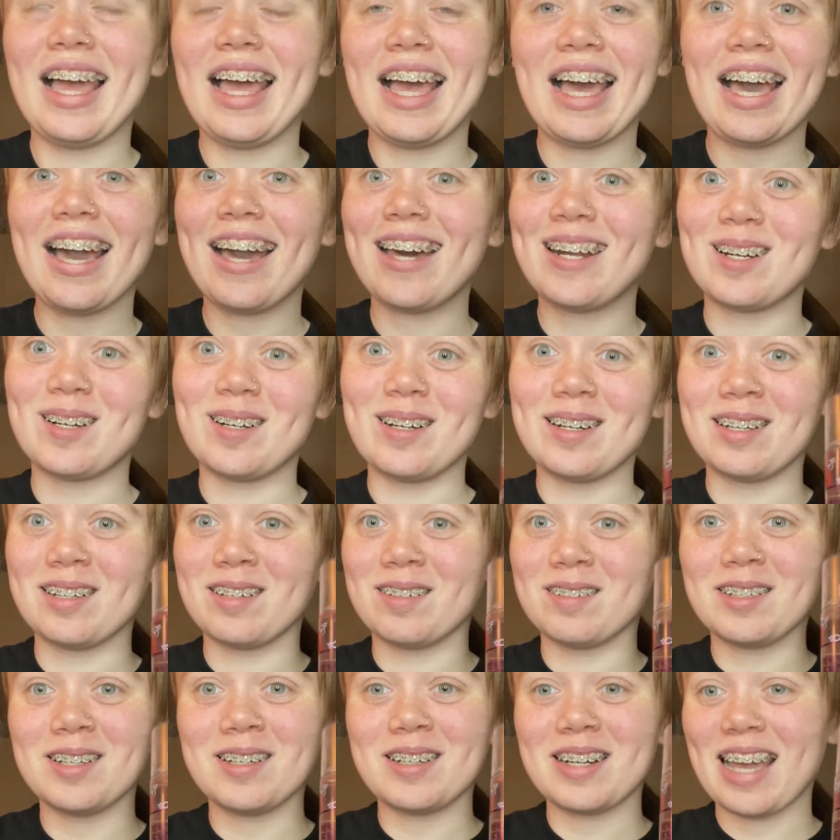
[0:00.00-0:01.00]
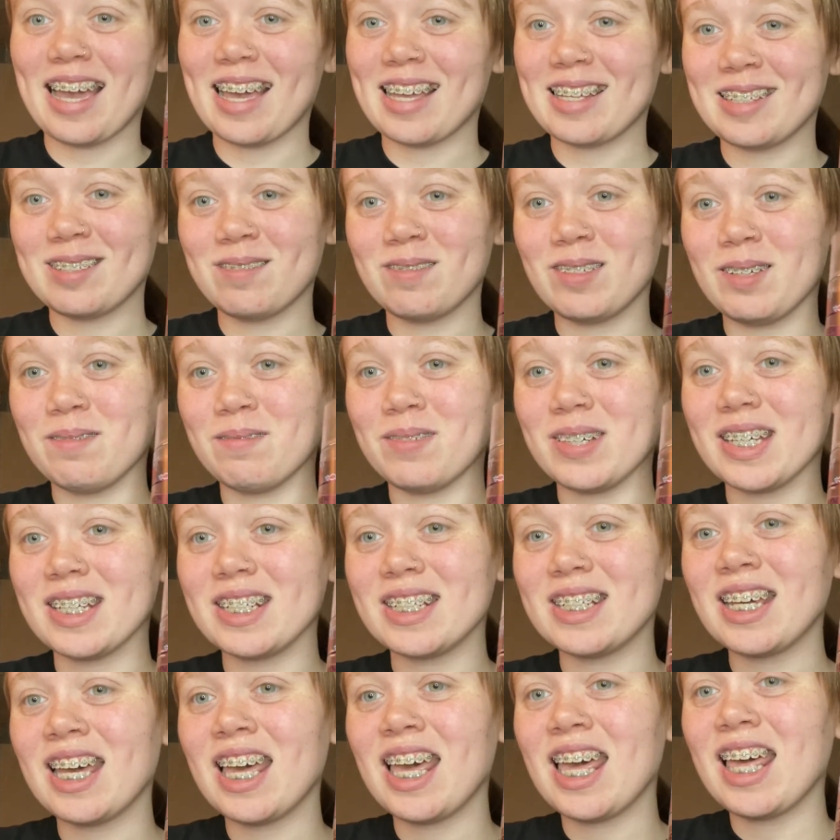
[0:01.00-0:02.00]
I don't know, don't ask me,
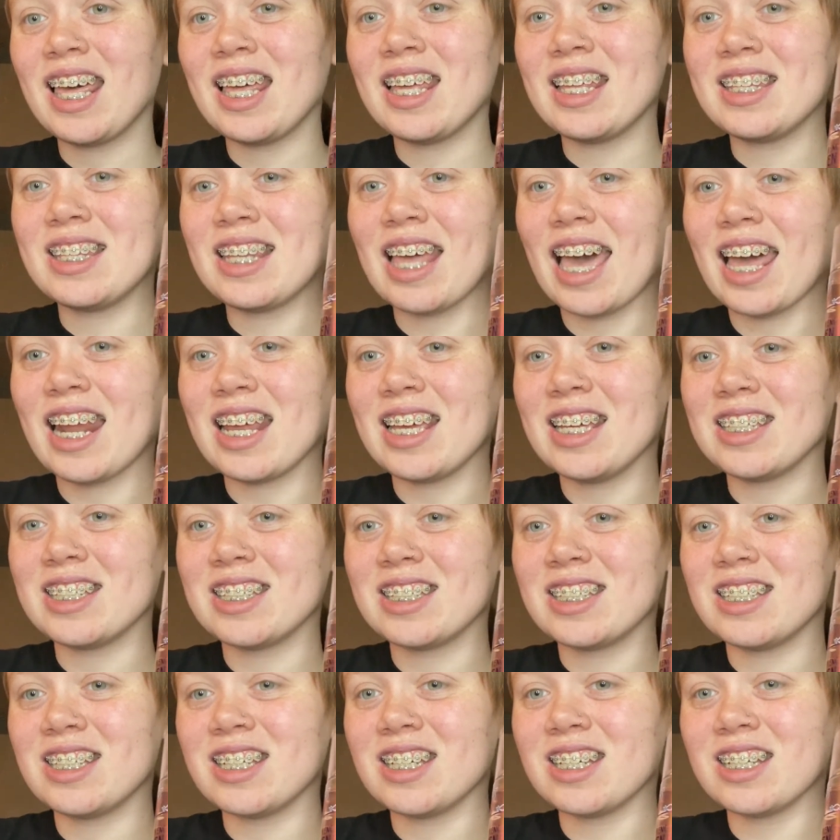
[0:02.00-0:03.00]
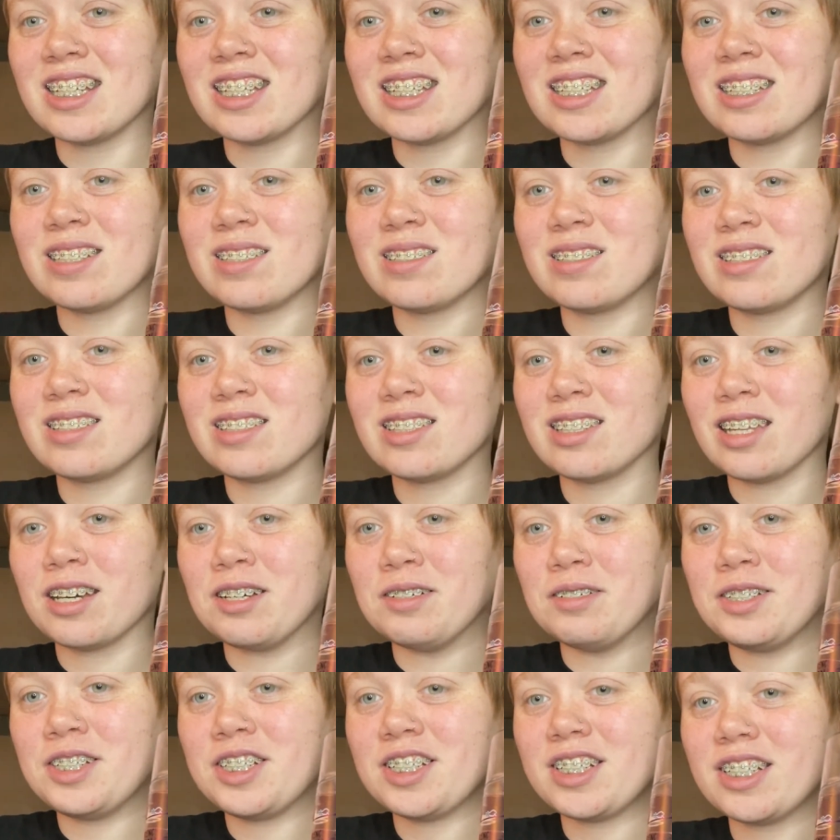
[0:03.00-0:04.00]
but that is the
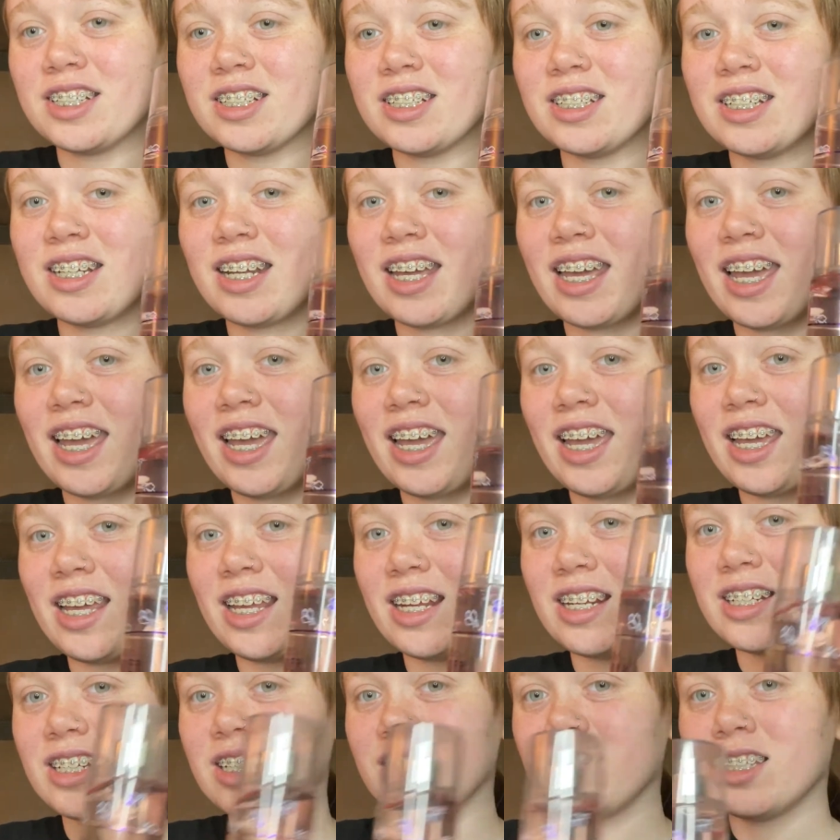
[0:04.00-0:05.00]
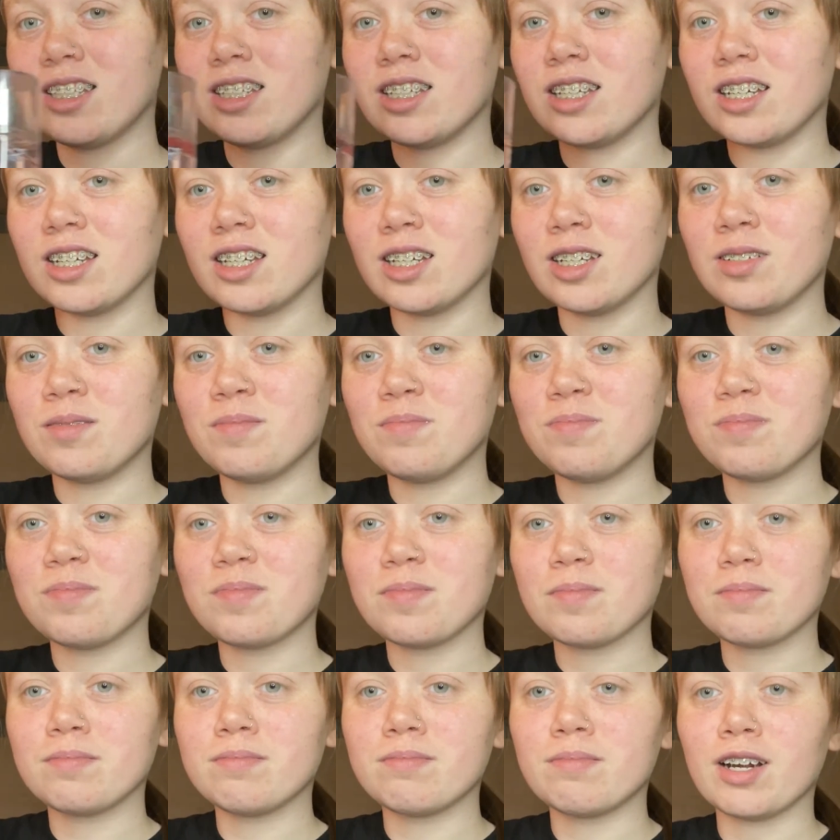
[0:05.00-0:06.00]
lotion and the
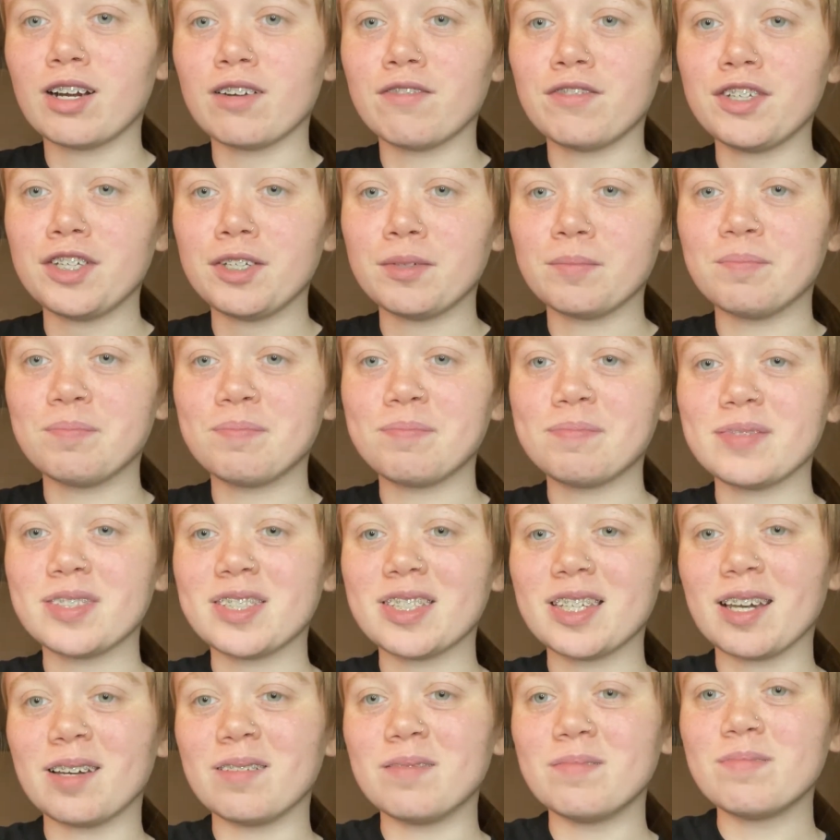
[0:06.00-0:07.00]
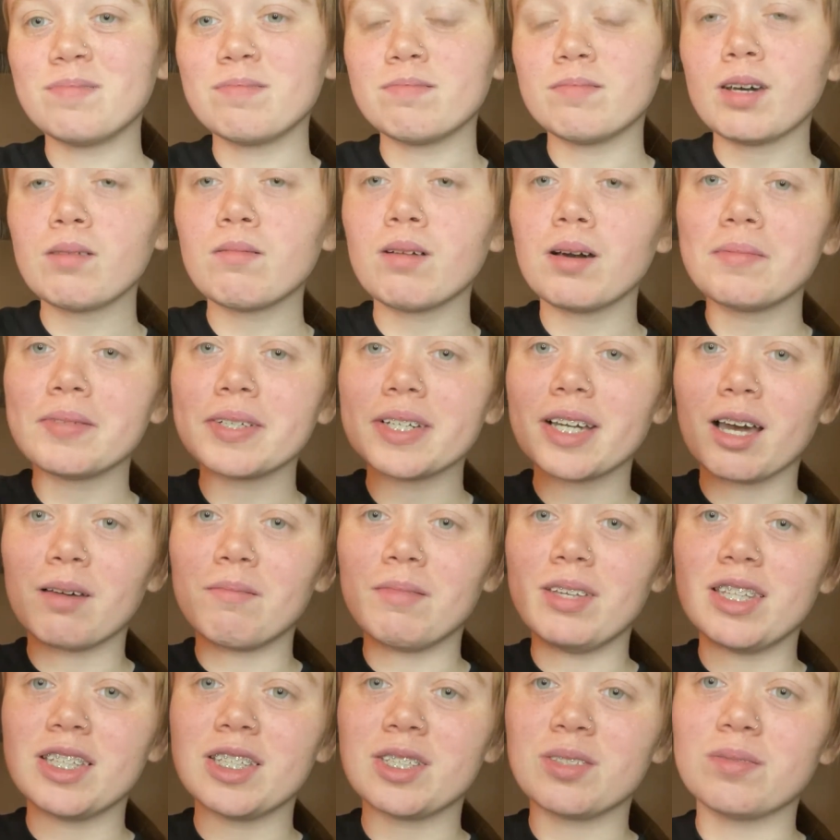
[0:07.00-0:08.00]
perfume. So, my mama got
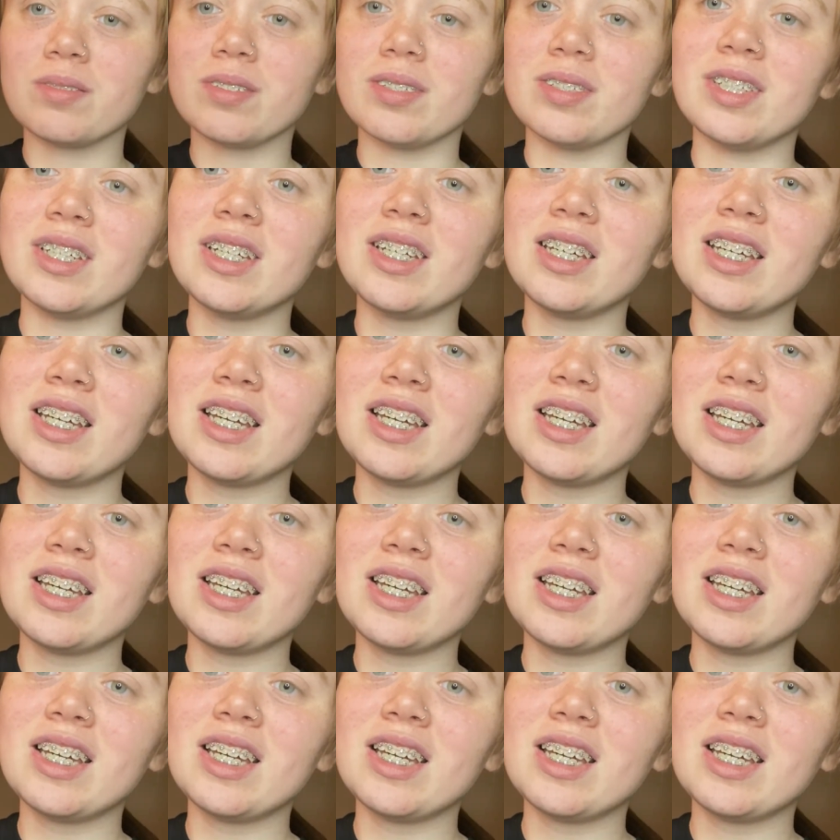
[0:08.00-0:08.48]
me this one.